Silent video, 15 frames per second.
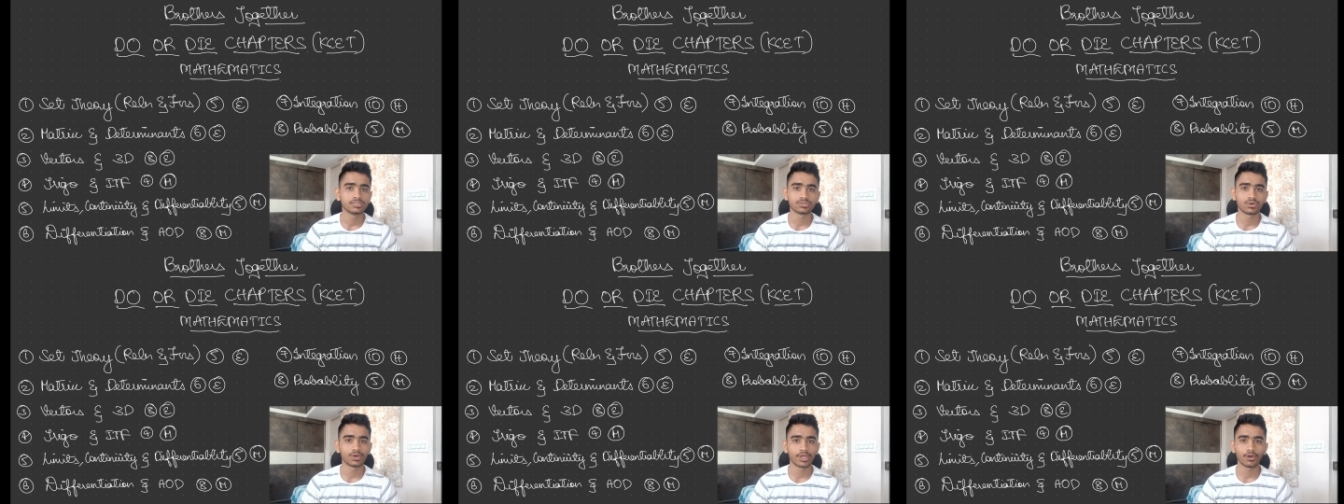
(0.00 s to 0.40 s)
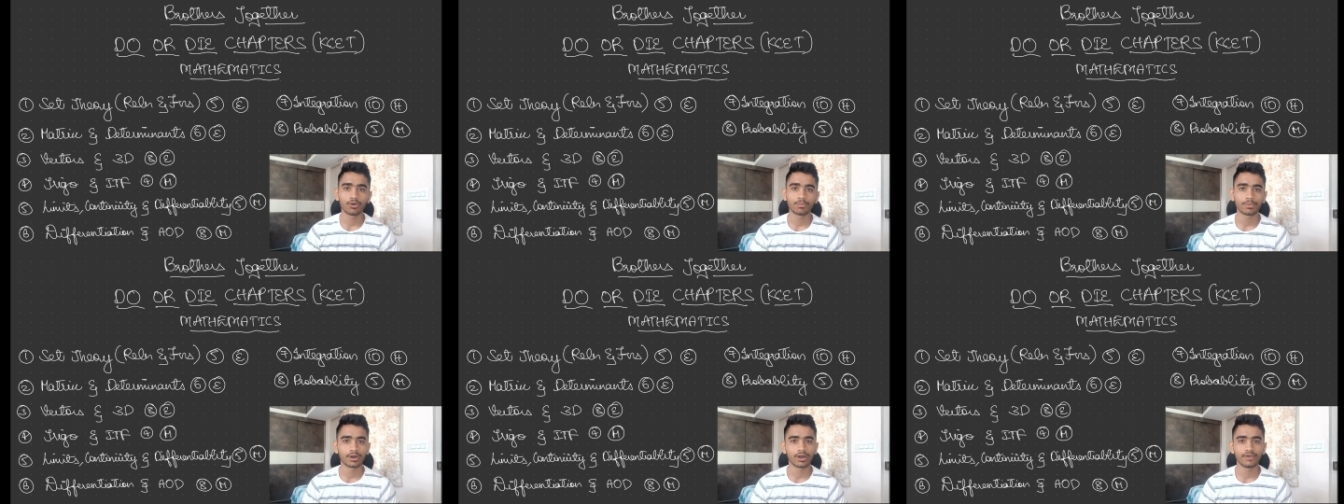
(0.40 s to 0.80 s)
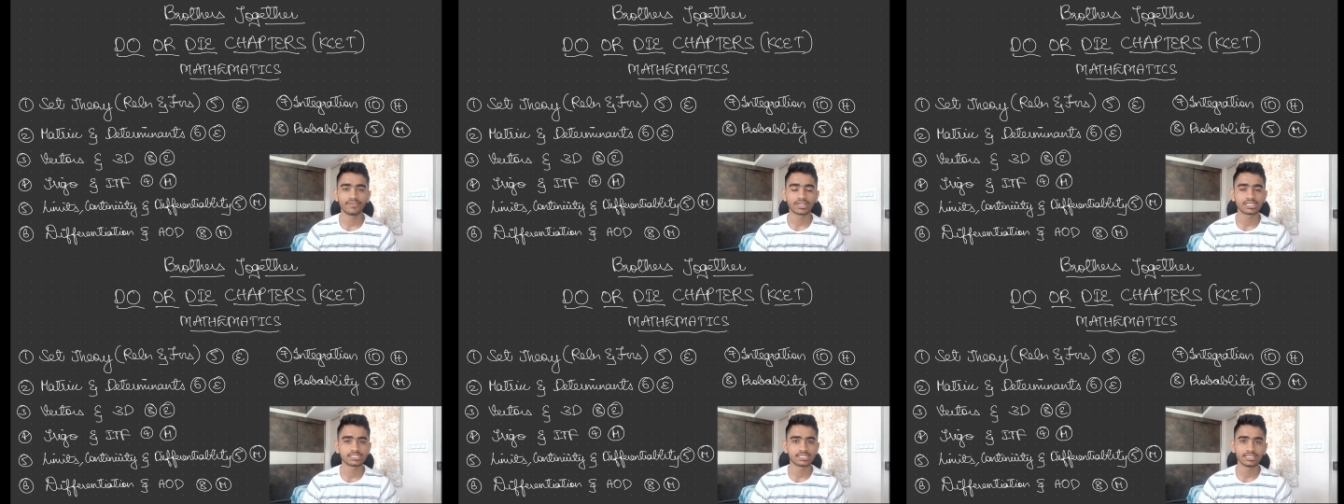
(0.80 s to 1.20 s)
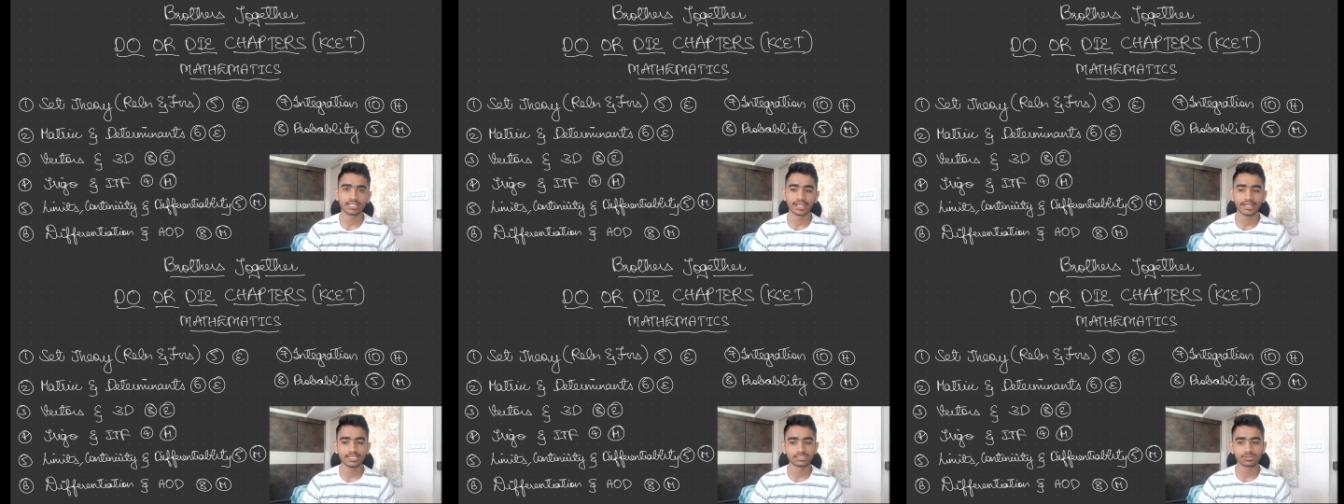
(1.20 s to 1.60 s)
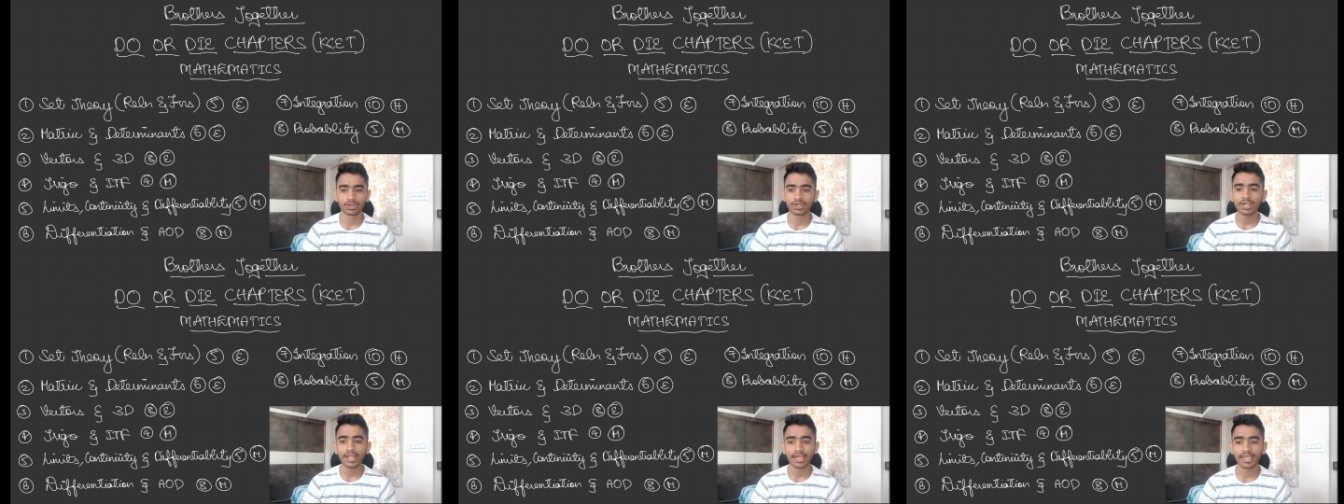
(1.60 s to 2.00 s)
so i hope uh, vectors and 3d
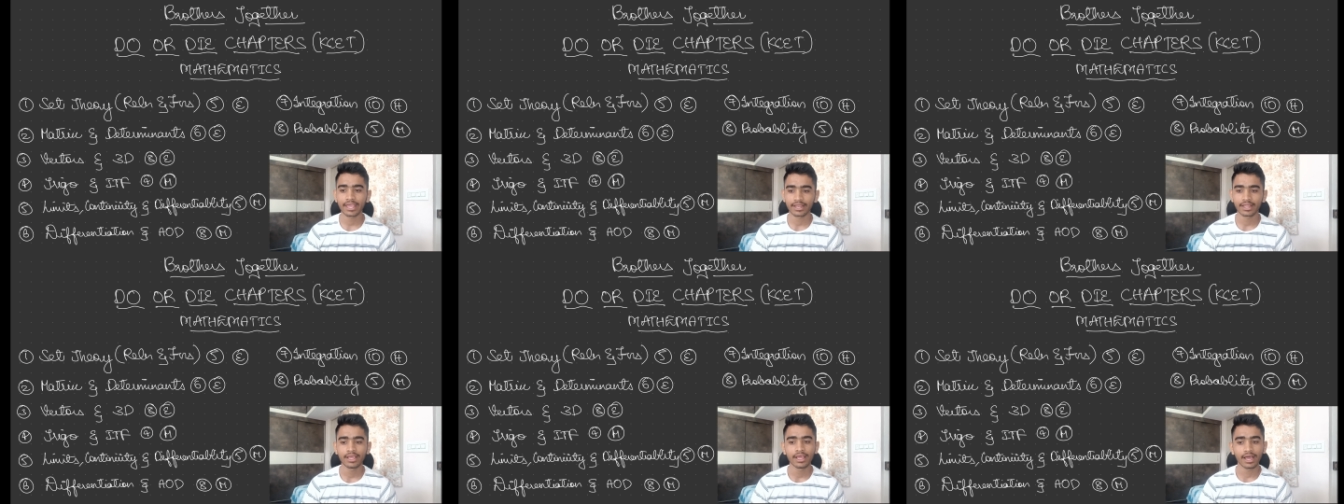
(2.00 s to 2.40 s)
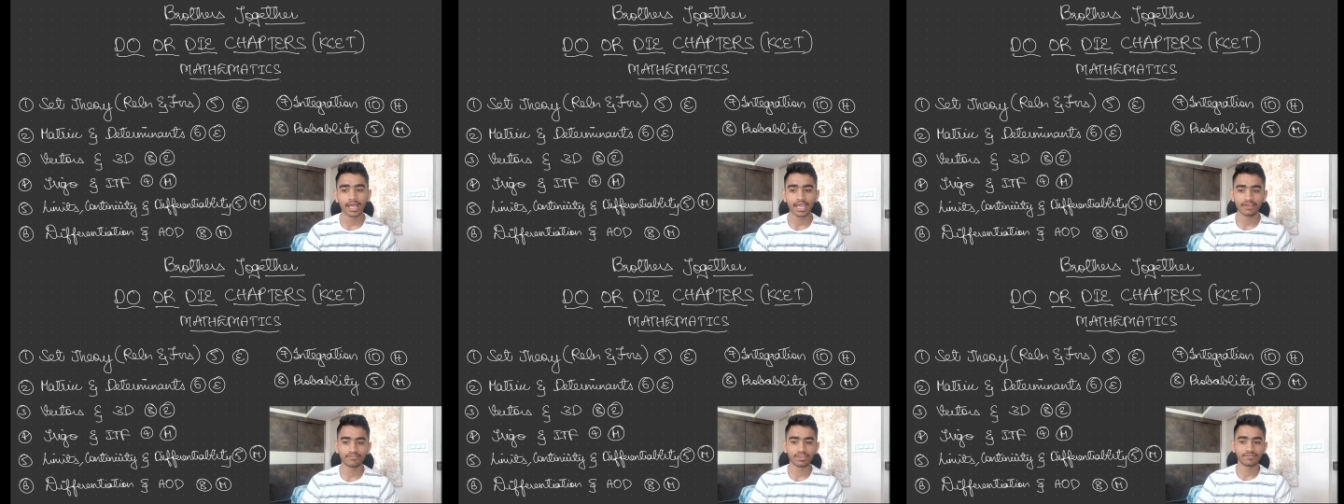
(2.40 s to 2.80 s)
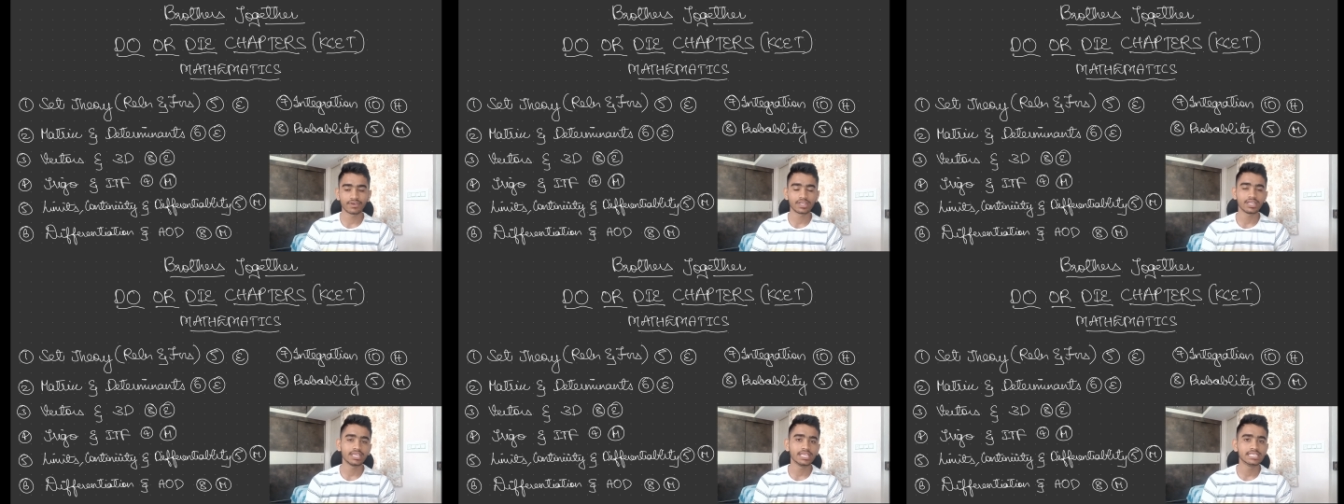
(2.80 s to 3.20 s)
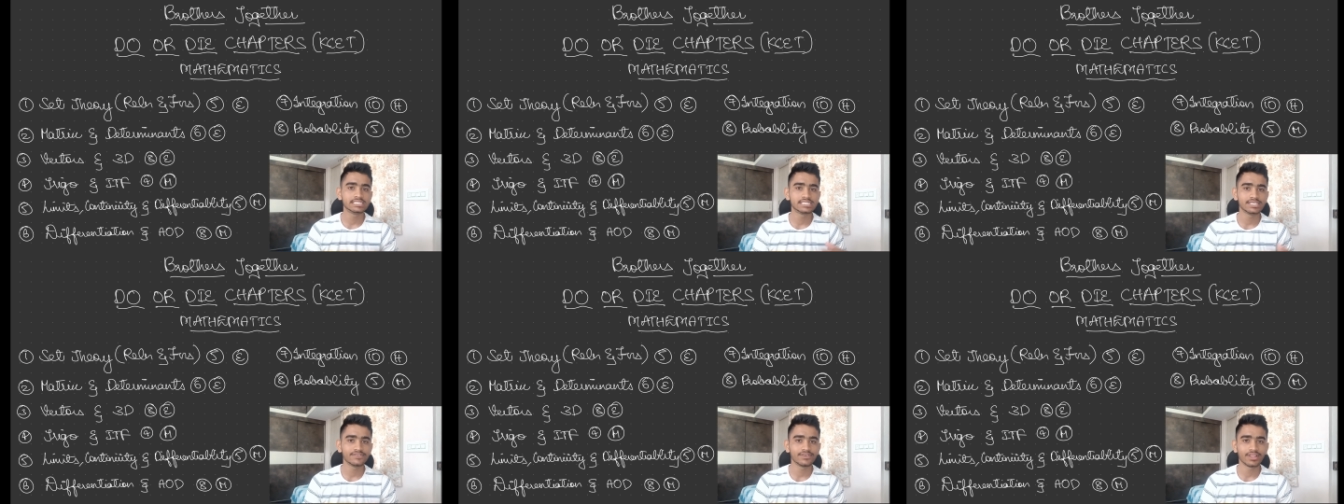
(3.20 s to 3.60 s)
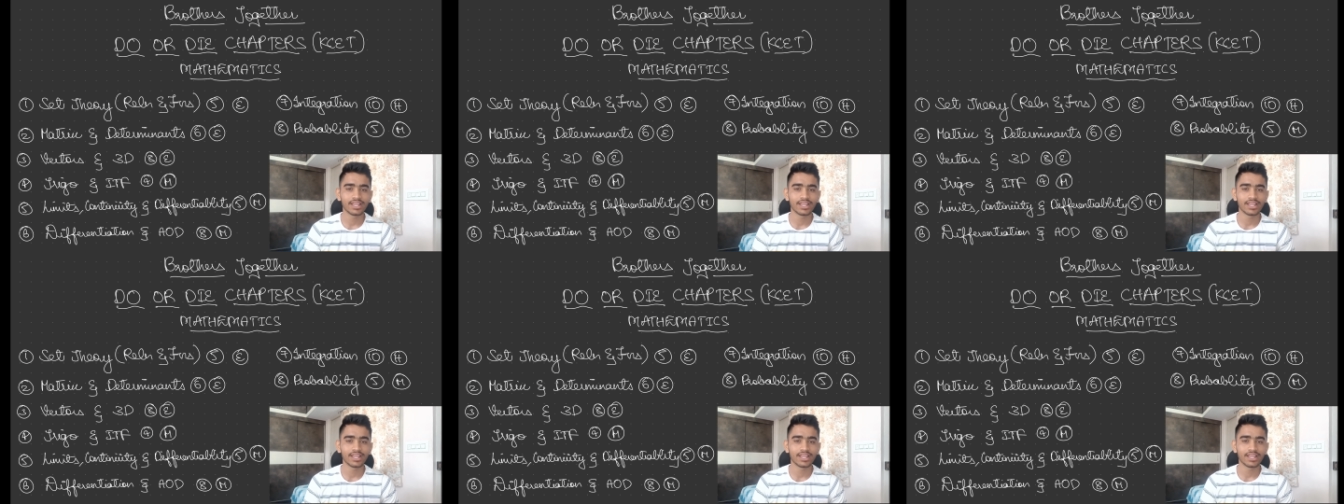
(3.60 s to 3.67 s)
sorted again i have given easy